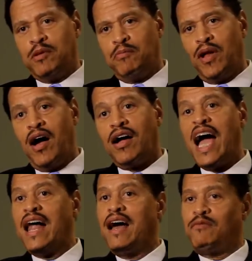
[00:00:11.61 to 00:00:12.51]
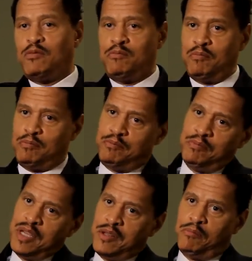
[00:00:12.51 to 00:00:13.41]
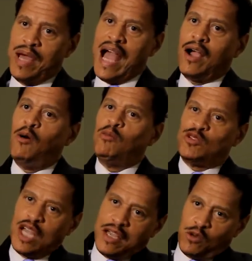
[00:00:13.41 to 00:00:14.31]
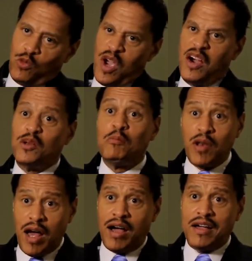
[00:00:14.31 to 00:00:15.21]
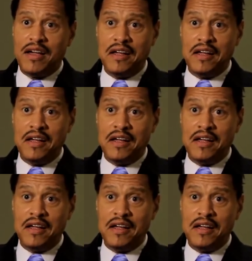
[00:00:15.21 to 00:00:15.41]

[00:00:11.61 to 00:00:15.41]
up the block, I'd have to either back up or take it around the block.